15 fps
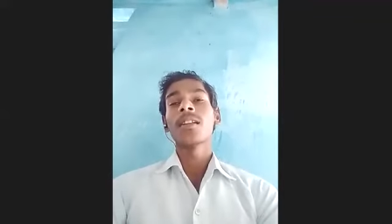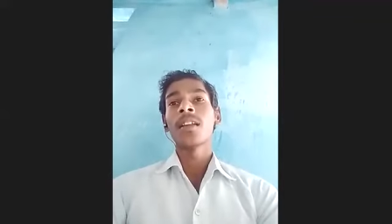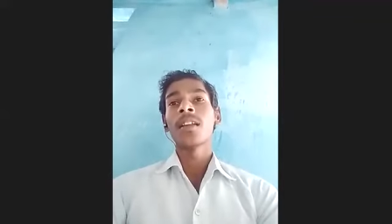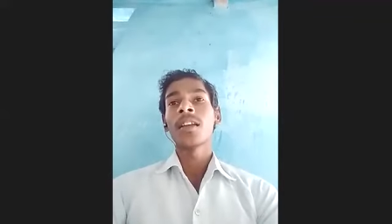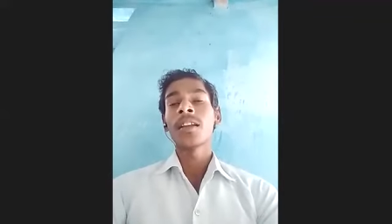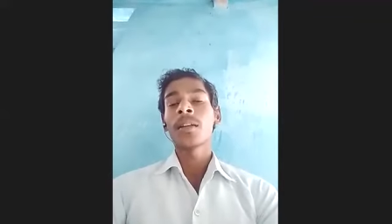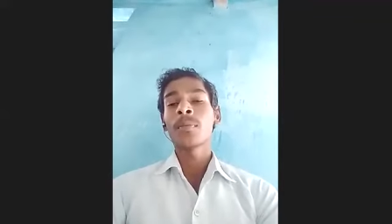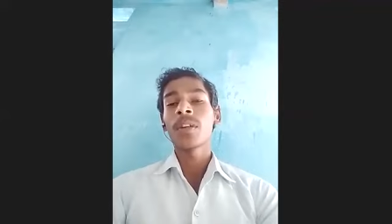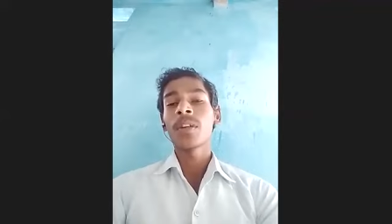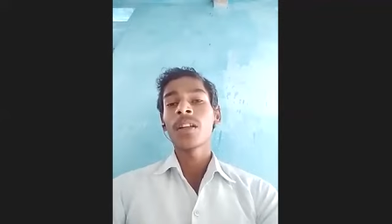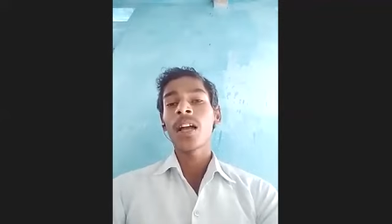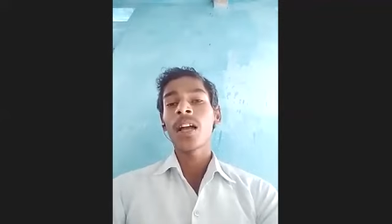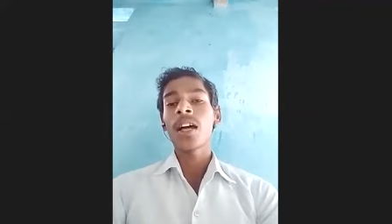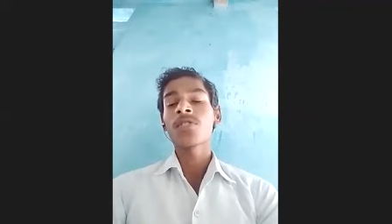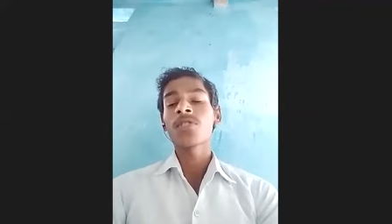in
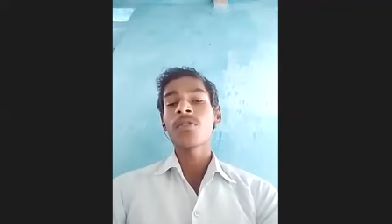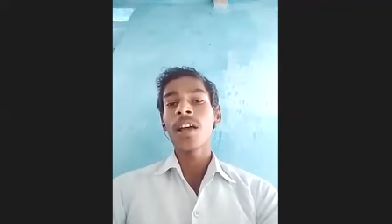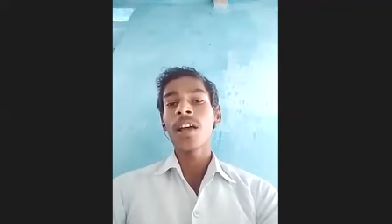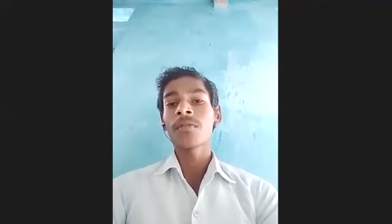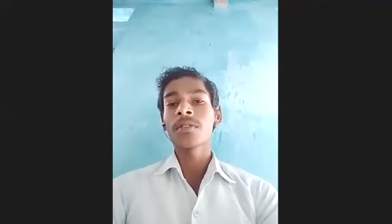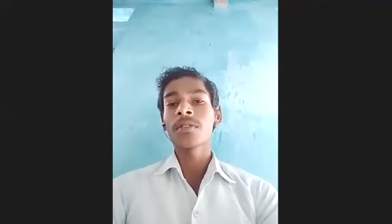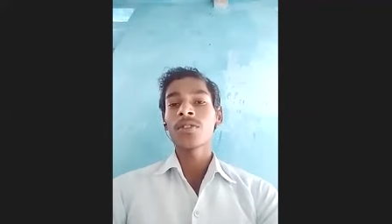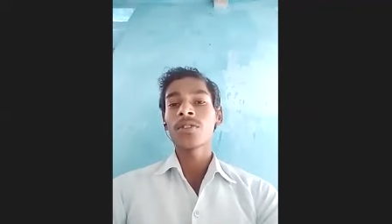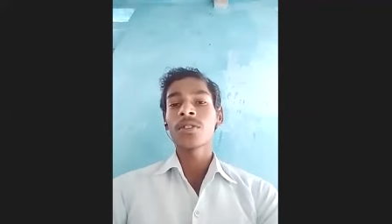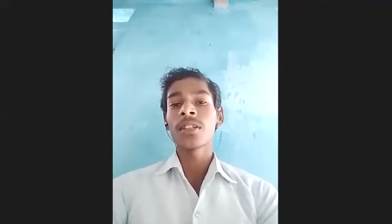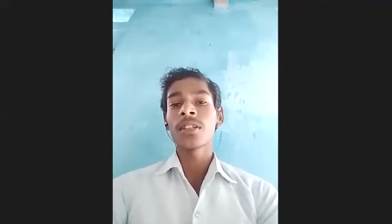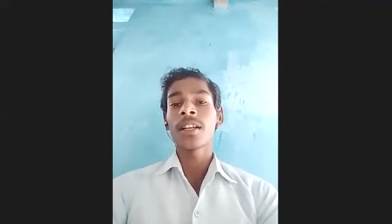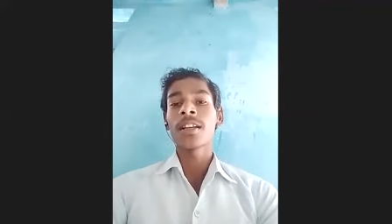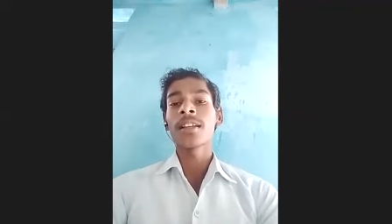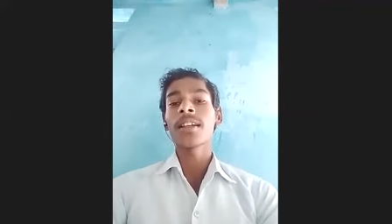last 5 to
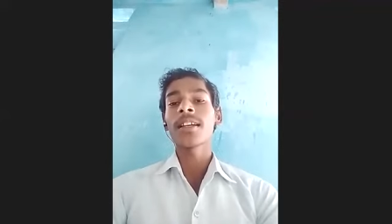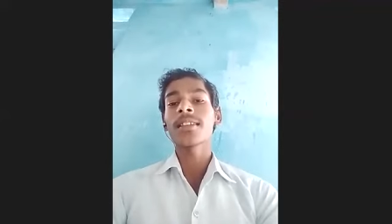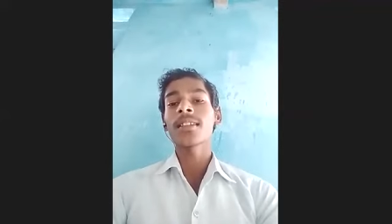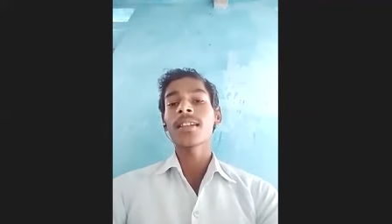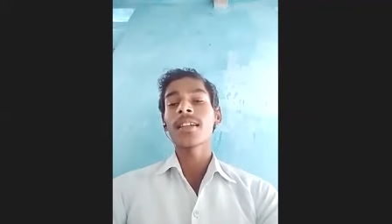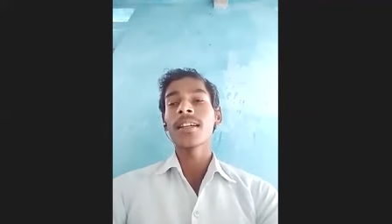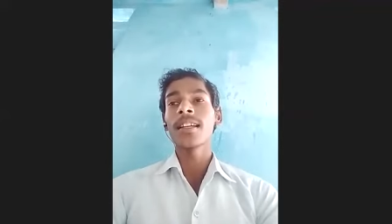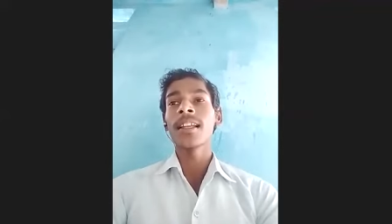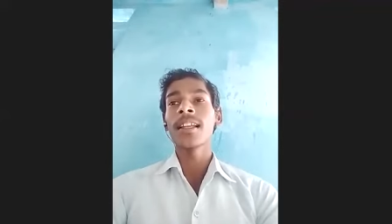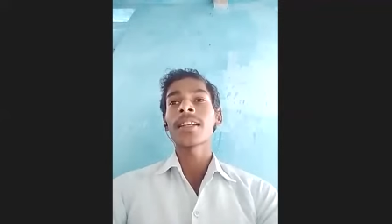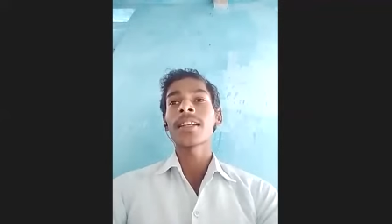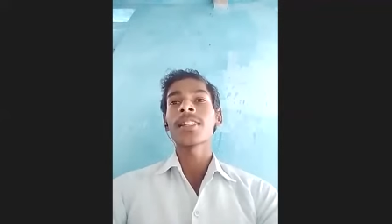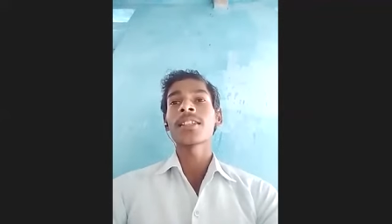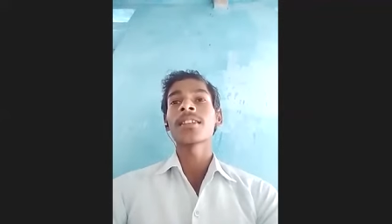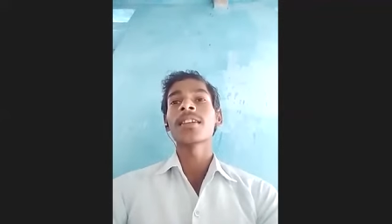10 years
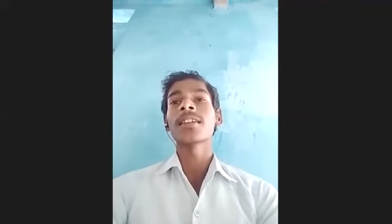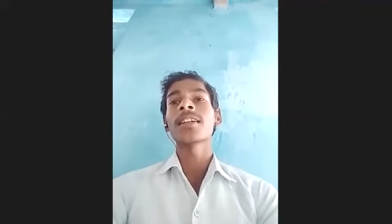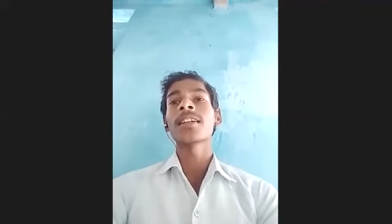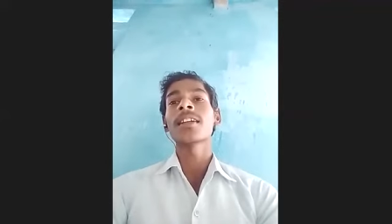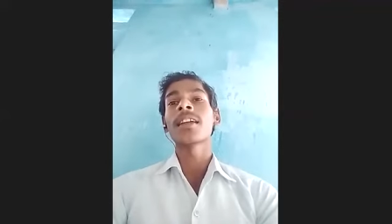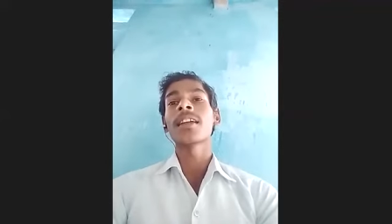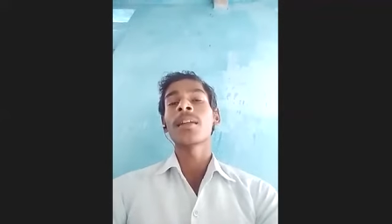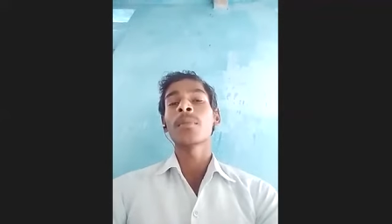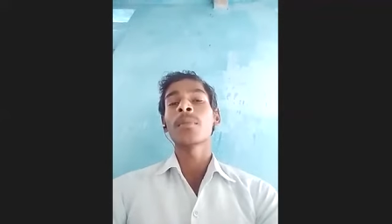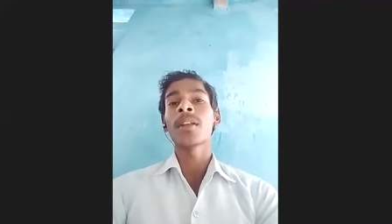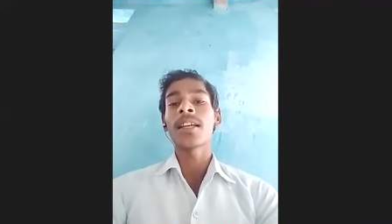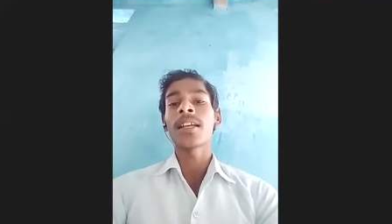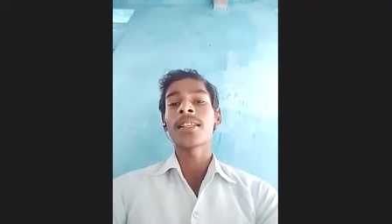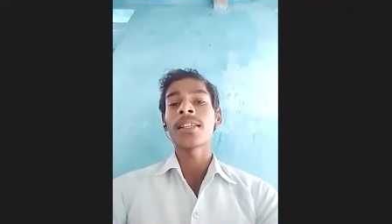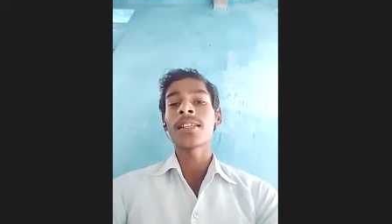electricity in
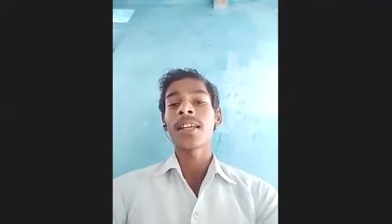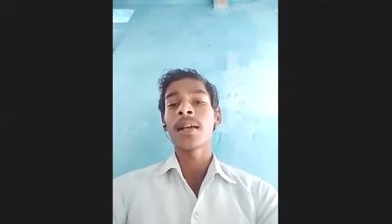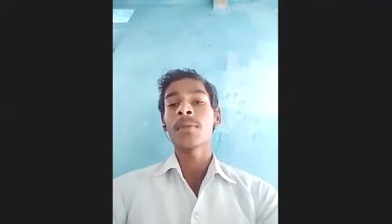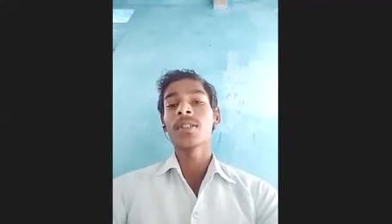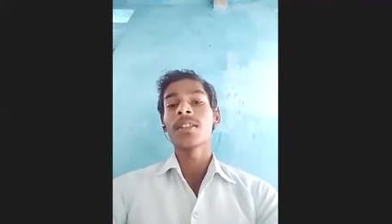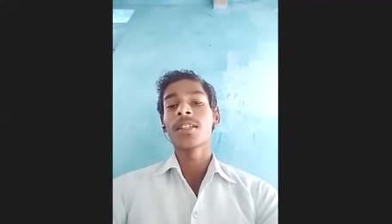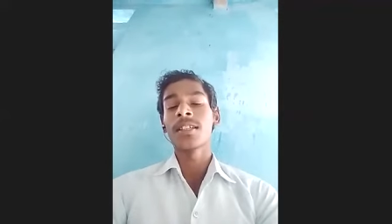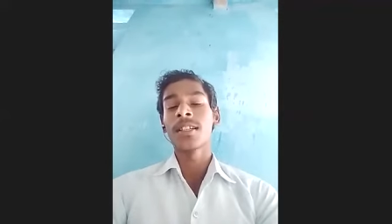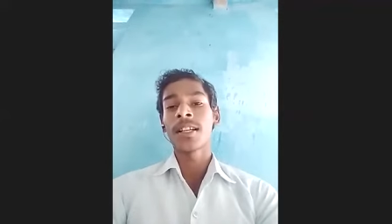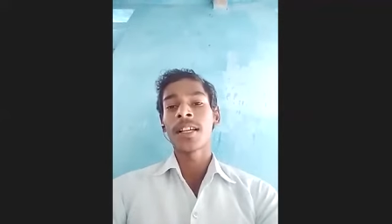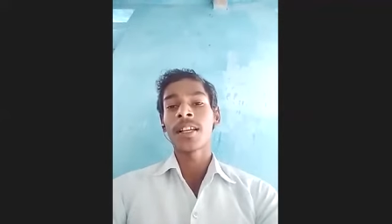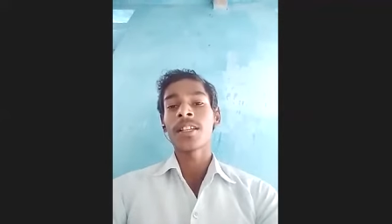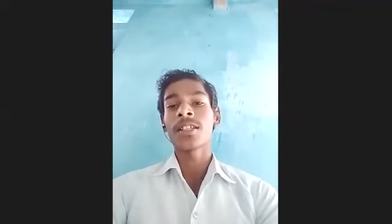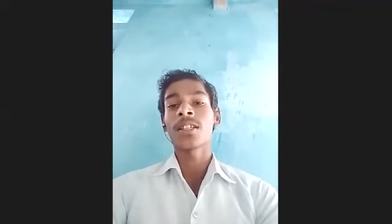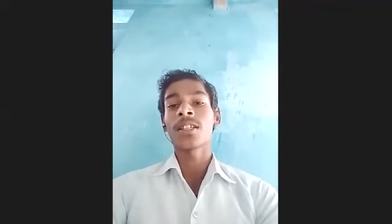villages has
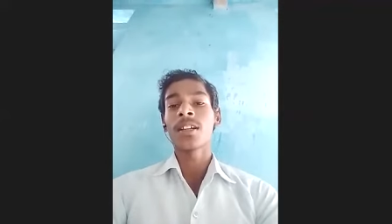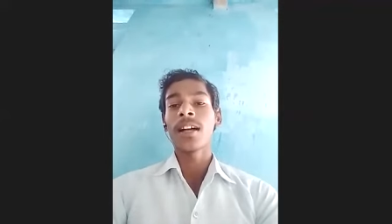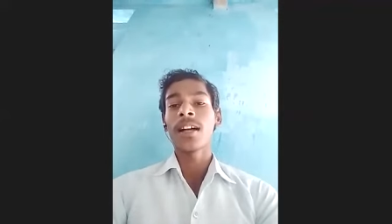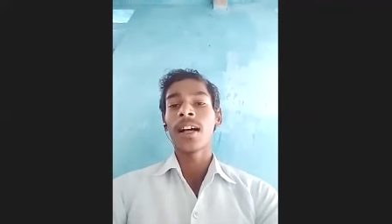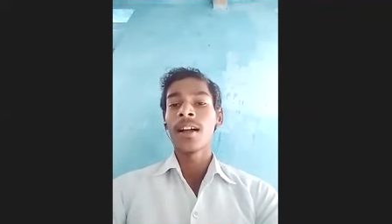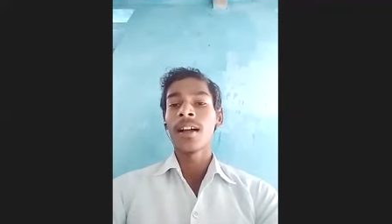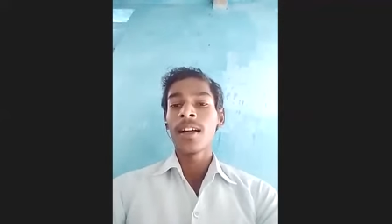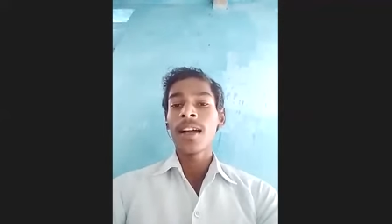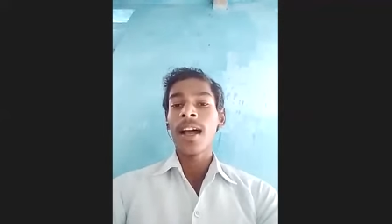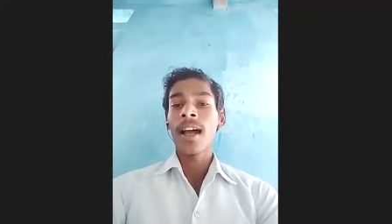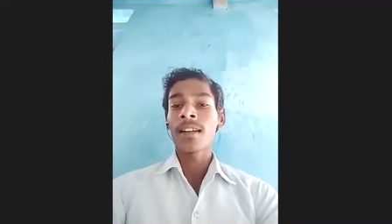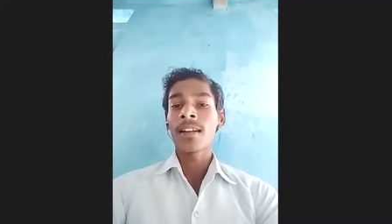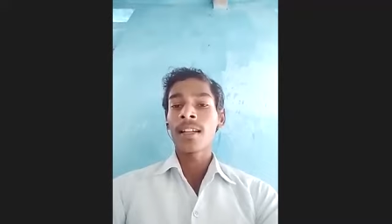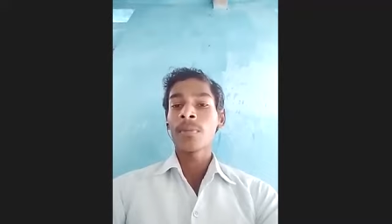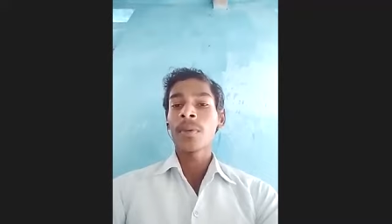increased
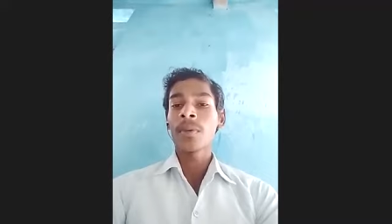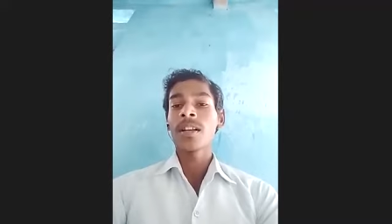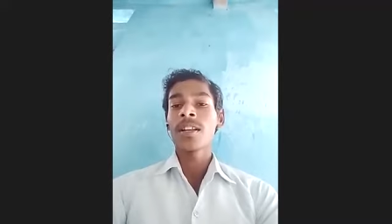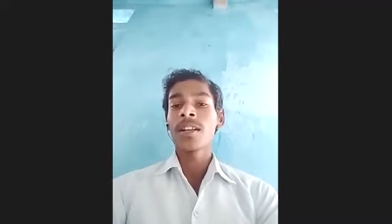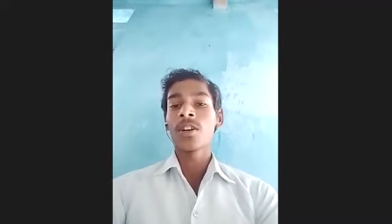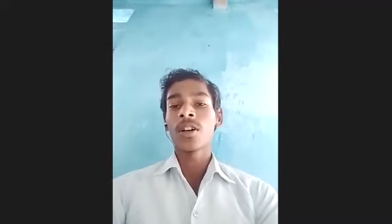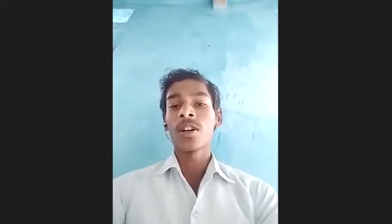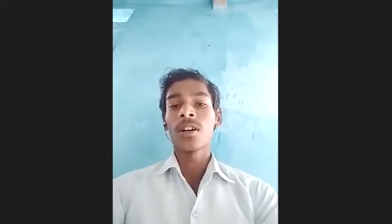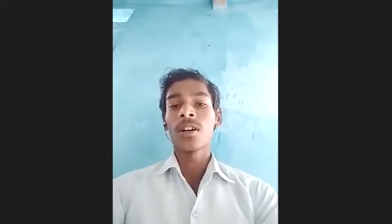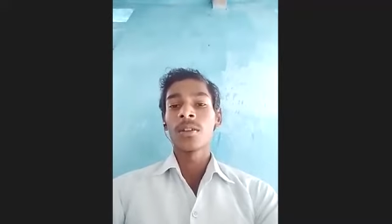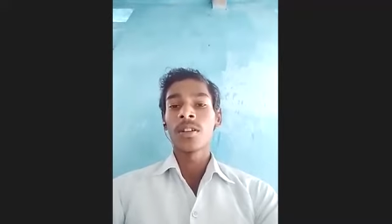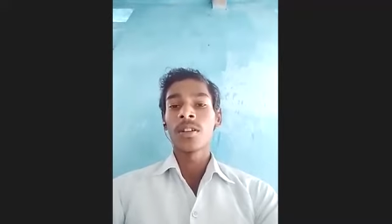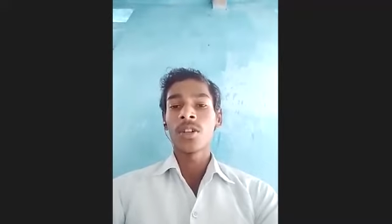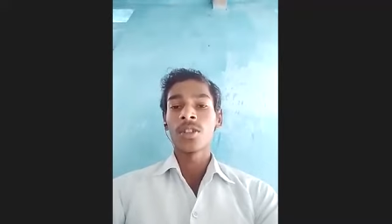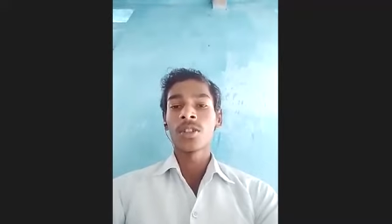at rapidly
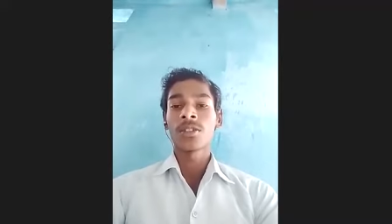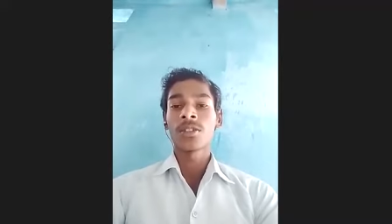cost.